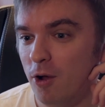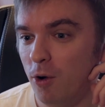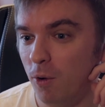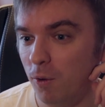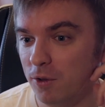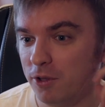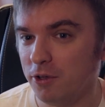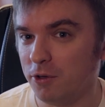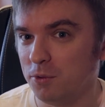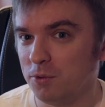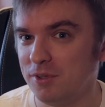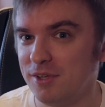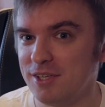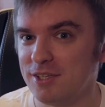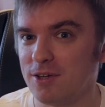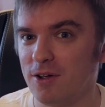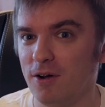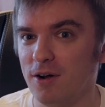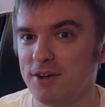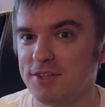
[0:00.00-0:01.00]
although these
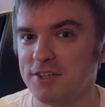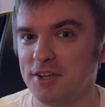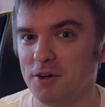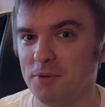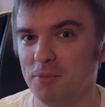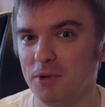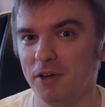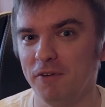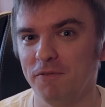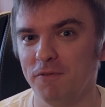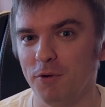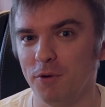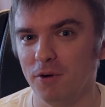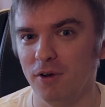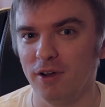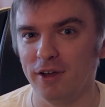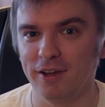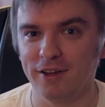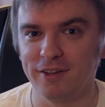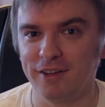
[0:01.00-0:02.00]
cards are meant for
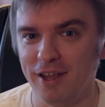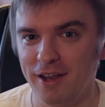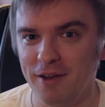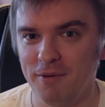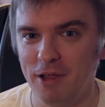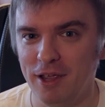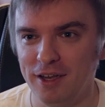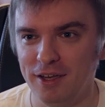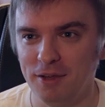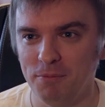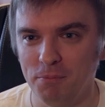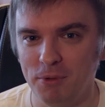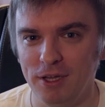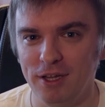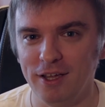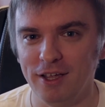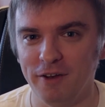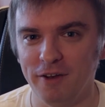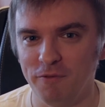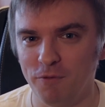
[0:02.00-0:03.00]
like
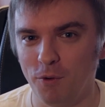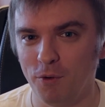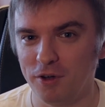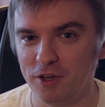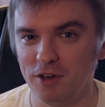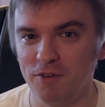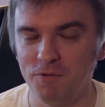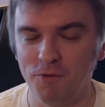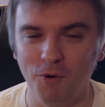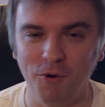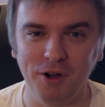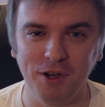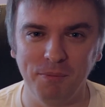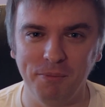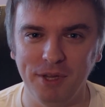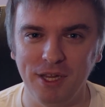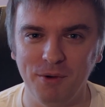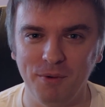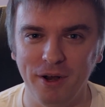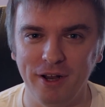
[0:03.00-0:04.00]
1080p and
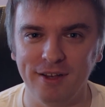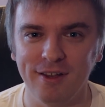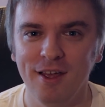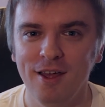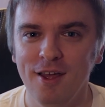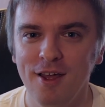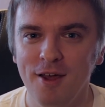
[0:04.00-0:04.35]
1440p, right?